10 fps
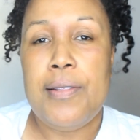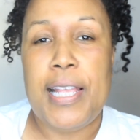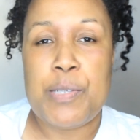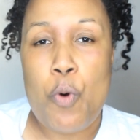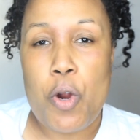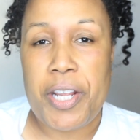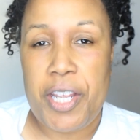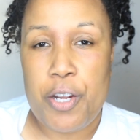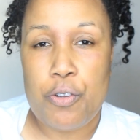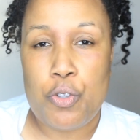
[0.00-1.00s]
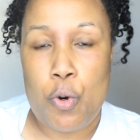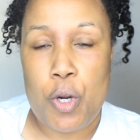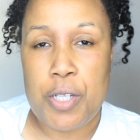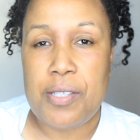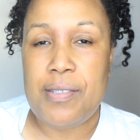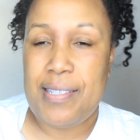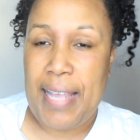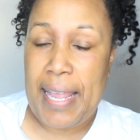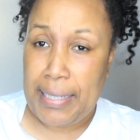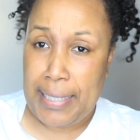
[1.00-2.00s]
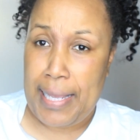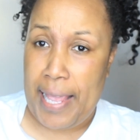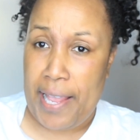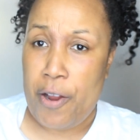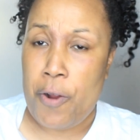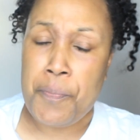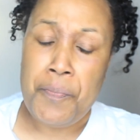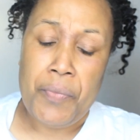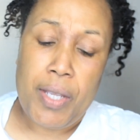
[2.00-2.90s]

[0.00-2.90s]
that's more geared towards detangling hair.